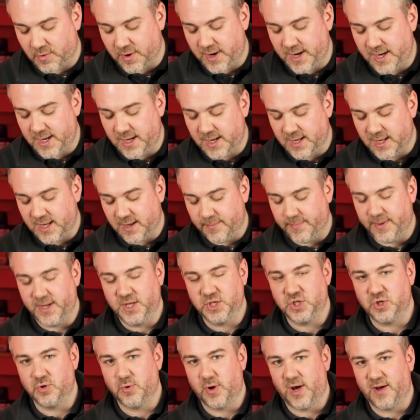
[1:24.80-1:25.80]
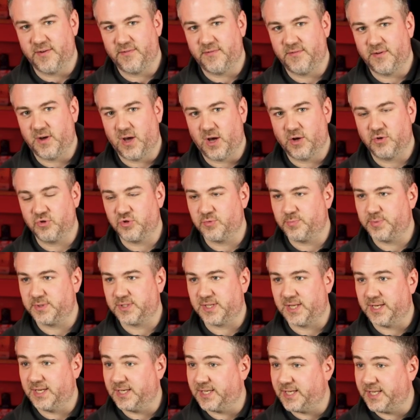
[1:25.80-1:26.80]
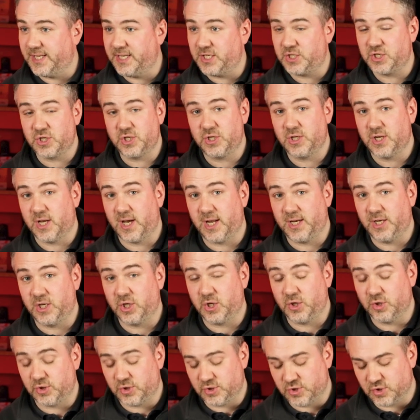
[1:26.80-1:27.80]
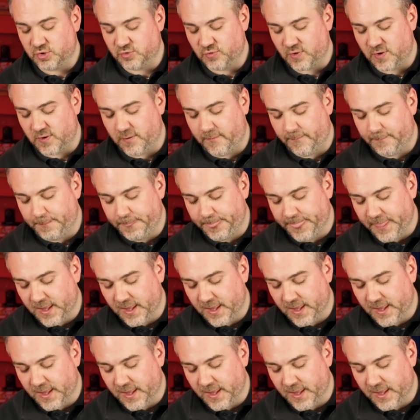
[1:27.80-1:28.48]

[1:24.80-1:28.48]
green, it means you have 100% adhesion and you're good to drill.